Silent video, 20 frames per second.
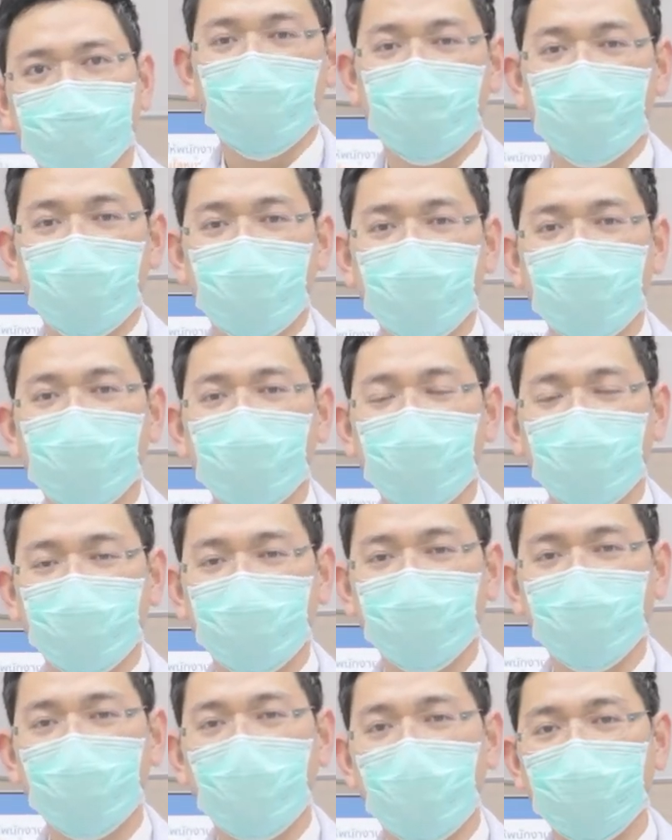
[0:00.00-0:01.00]
For the
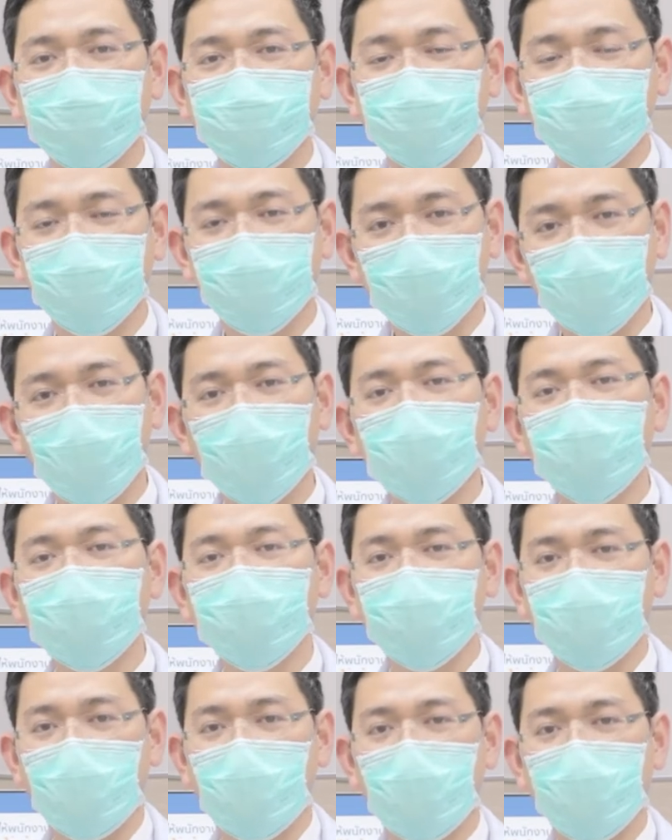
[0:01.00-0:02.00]
rotator cuff syndrome,
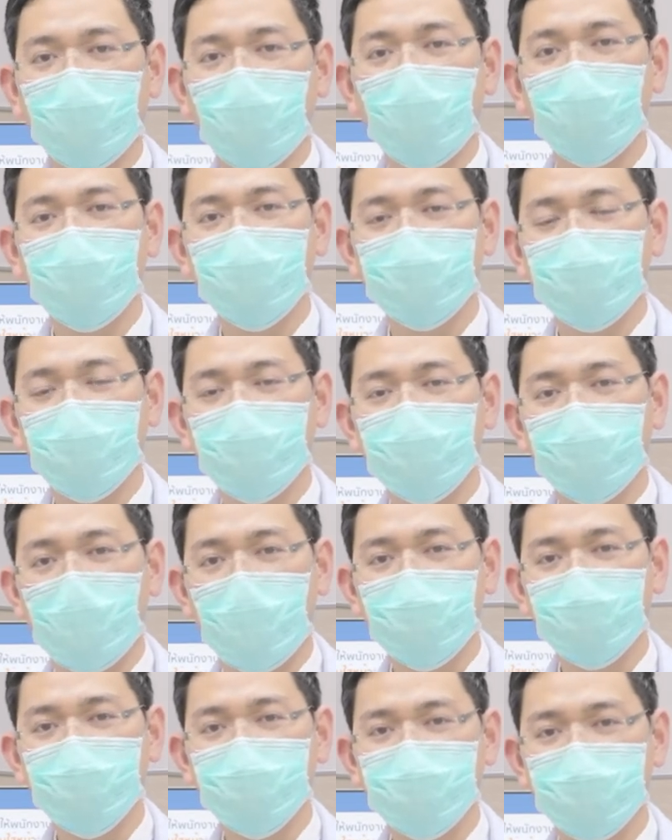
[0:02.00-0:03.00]
a lot of people
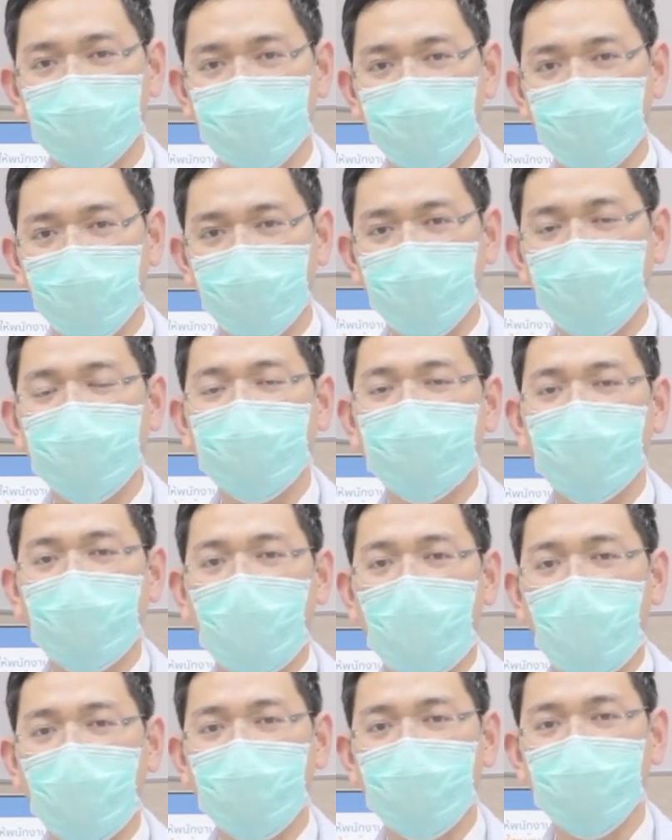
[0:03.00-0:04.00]
come to see me. They
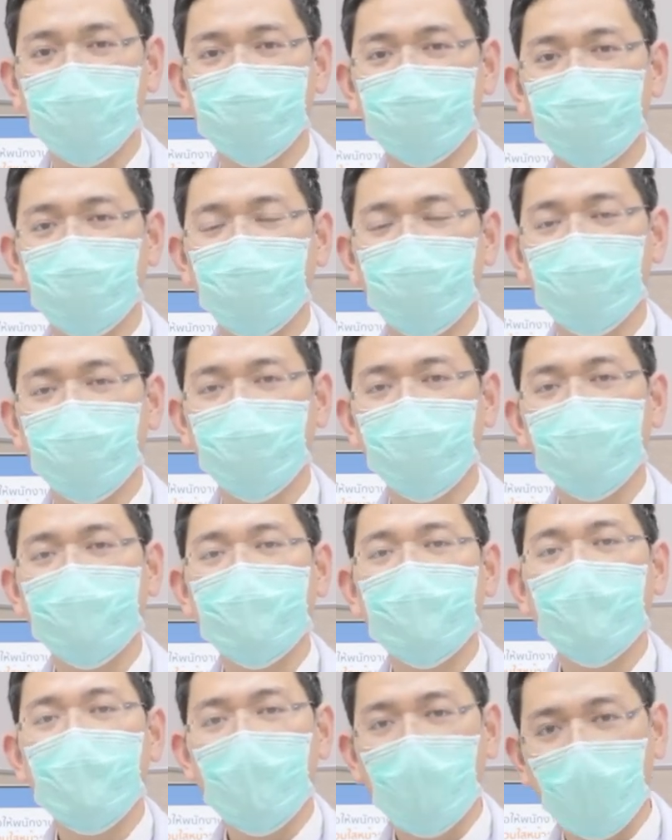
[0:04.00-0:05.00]
have history
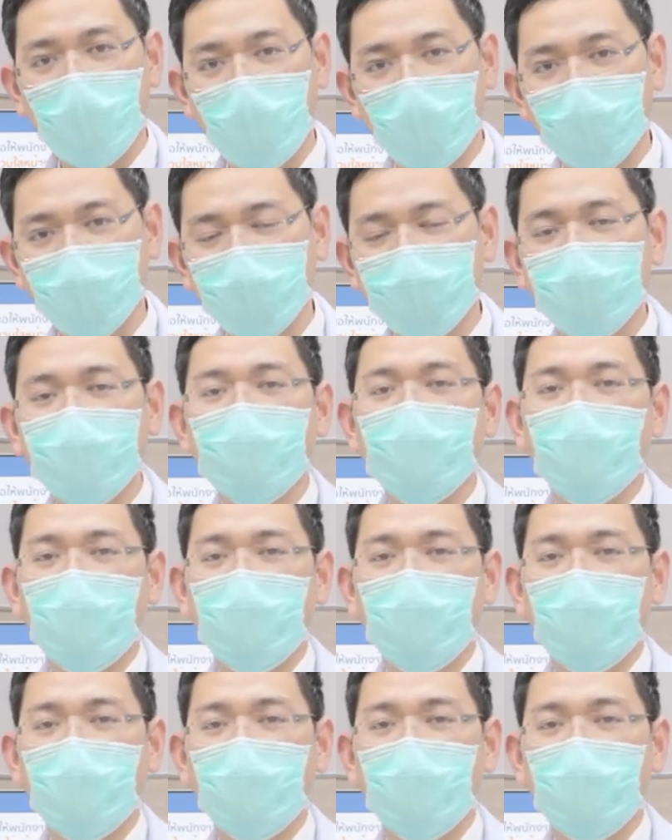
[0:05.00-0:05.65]
of